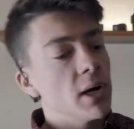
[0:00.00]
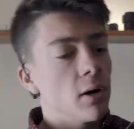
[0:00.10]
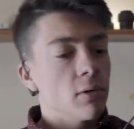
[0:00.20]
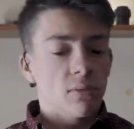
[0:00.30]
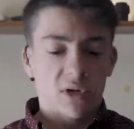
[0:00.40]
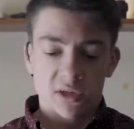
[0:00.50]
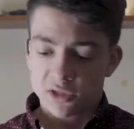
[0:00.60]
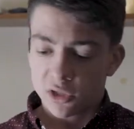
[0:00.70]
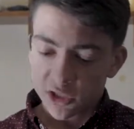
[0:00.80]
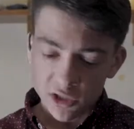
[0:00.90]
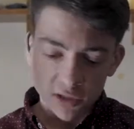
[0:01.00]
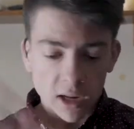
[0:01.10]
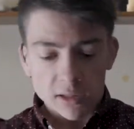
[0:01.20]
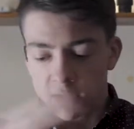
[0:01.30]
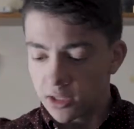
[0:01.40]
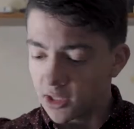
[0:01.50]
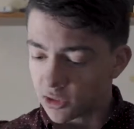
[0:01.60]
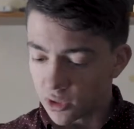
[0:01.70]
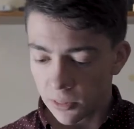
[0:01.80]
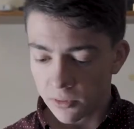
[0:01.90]
now for insertion and
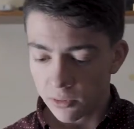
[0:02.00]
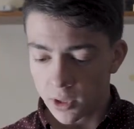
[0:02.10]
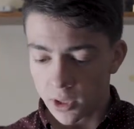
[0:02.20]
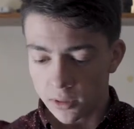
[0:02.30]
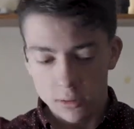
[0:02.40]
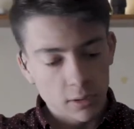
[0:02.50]
siege right through it.